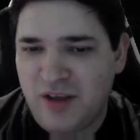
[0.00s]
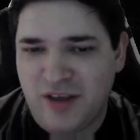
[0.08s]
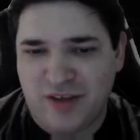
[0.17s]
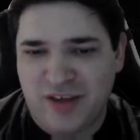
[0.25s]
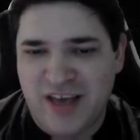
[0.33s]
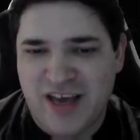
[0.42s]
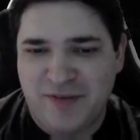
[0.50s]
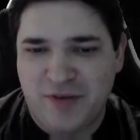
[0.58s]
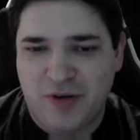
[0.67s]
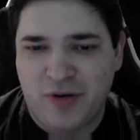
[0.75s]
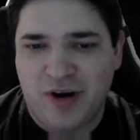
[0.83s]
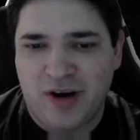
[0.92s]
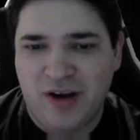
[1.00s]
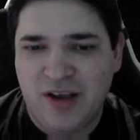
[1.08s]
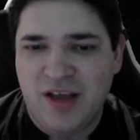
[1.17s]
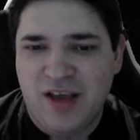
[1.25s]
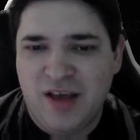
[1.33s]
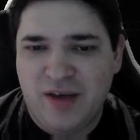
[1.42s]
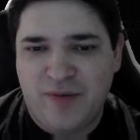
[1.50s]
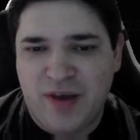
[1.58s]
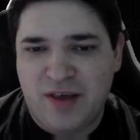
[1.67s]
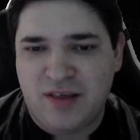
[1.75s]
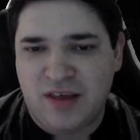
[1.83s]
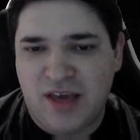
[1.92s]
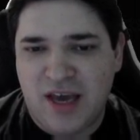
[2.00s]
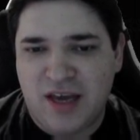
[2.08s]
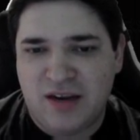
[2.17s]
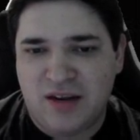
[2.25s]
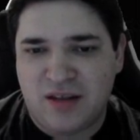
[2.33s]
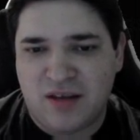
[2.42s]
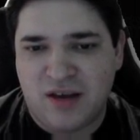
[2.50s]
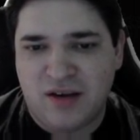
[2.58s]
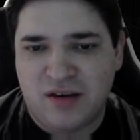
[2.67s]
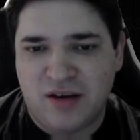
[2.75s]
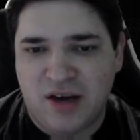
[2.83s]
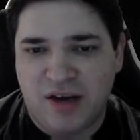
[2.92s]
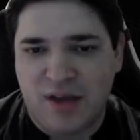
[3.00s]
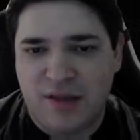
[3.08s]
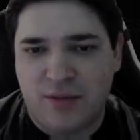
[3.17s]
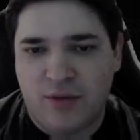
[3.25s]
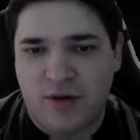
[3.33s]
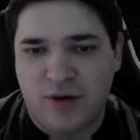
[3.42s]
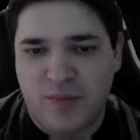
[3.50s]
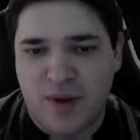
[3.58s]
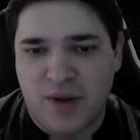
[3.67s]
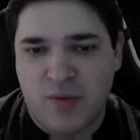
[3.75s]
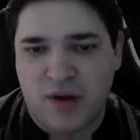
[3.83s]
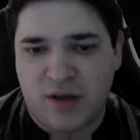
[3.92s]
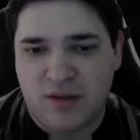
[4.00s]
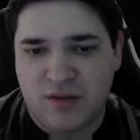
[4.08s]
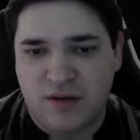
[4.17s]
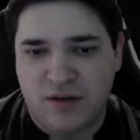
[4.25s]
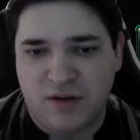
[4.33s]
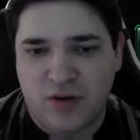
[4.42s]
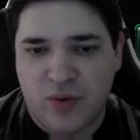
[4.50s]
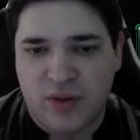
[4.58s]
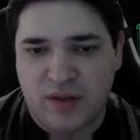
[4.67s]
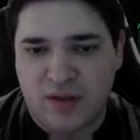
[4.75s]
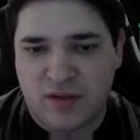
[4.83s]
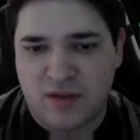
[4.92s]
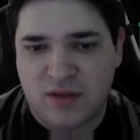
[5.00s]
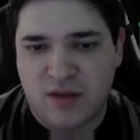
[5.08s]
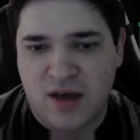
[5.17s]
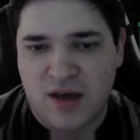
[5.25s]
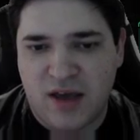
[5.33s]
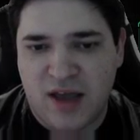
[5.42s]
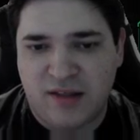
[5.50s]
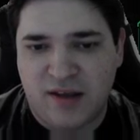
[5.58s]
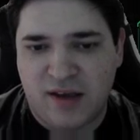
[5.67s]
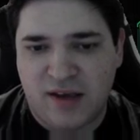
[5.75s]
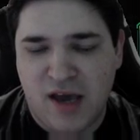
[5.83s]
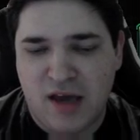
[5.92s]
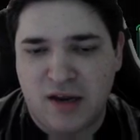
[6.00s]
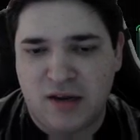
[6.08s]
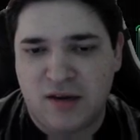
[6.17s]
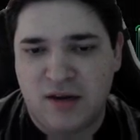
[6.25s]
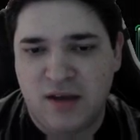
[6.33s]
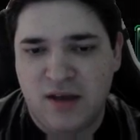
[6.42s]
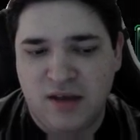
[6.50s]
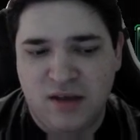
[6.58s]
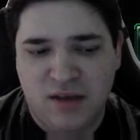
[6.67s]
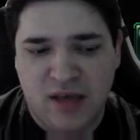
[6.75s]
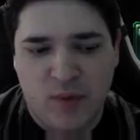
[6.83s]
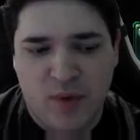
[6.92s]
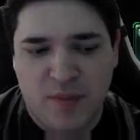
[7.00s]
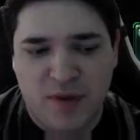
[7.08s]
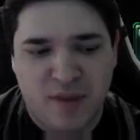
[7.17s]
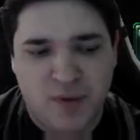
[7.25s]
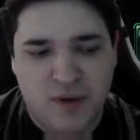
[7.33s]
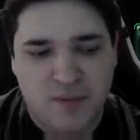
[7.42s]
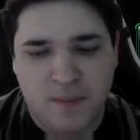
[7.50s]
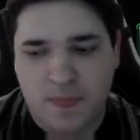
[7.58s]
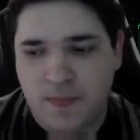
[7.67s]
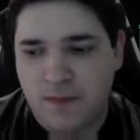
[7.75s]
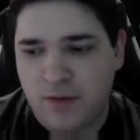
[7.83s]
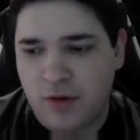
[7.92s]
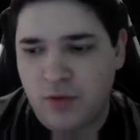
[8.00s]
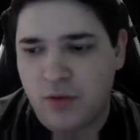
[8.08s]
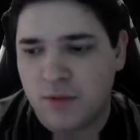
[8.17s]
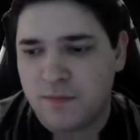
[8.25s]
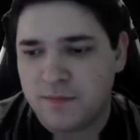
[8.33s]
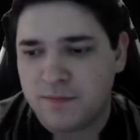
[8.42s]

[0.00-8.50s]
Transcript: So yeah, if you are facing cannons on Death Aura, you might want to consider doing this anti-cannon gateway placement. Very cool.